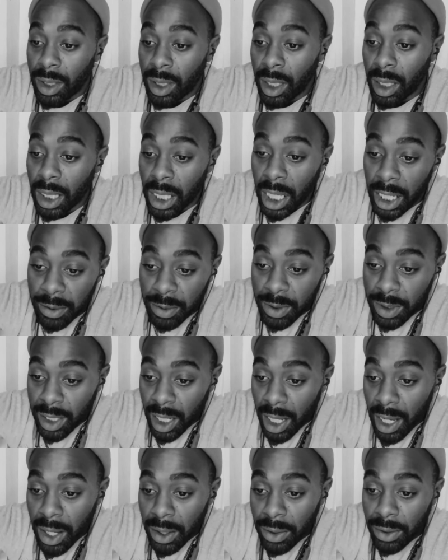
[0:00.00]
a
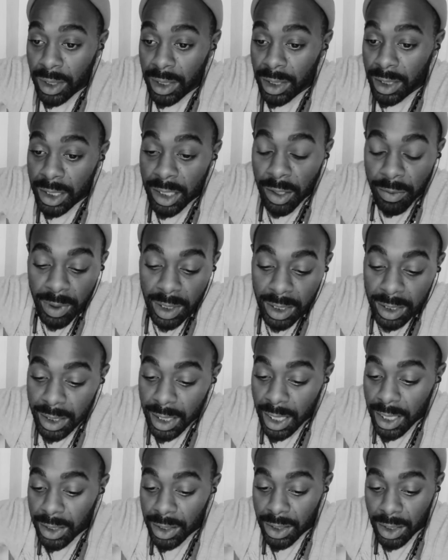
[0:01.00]
lifestyle and a
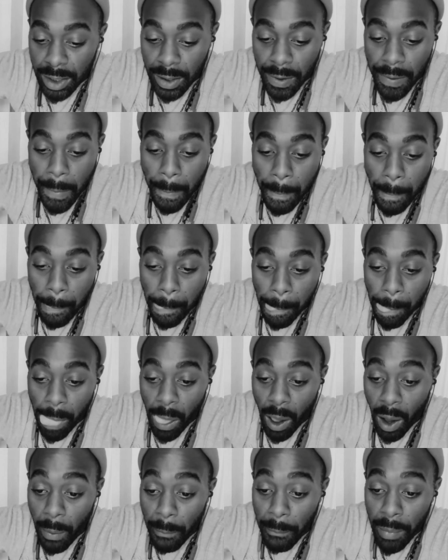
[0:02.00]
civilization
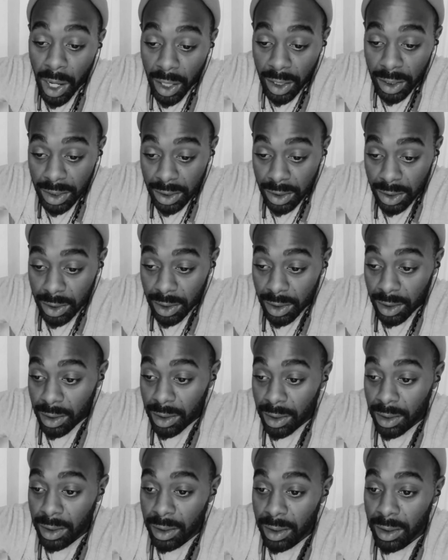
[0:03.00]
amongst
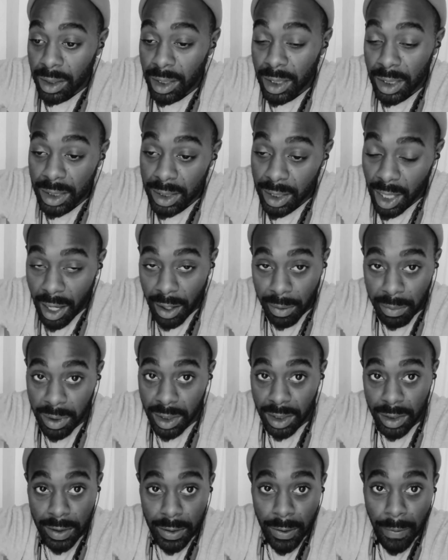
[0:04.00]
these
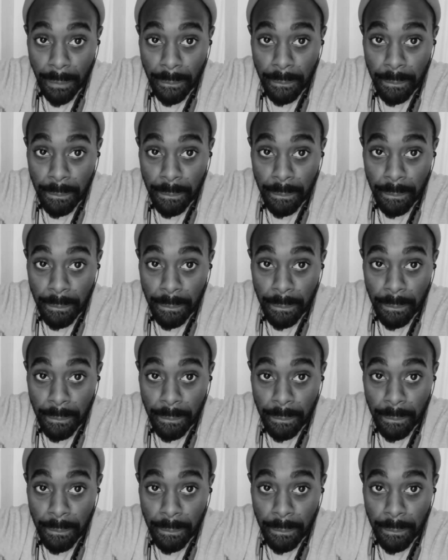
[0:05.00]
zombies.